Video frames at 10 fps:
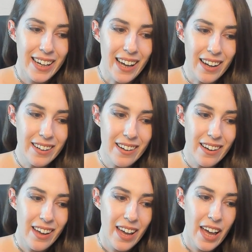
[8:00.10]

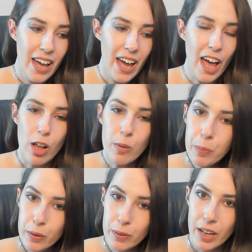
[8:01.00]
kinda help
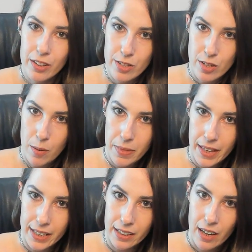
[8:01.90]
you get
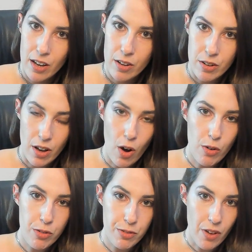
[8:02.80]
something
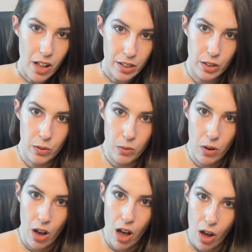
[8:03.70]
of value
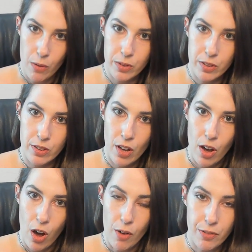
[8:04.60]
out
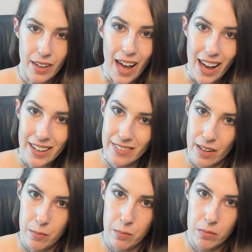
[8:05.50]
of the
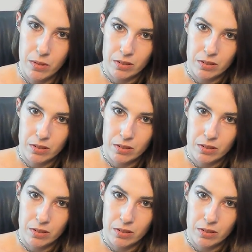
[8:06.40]
item,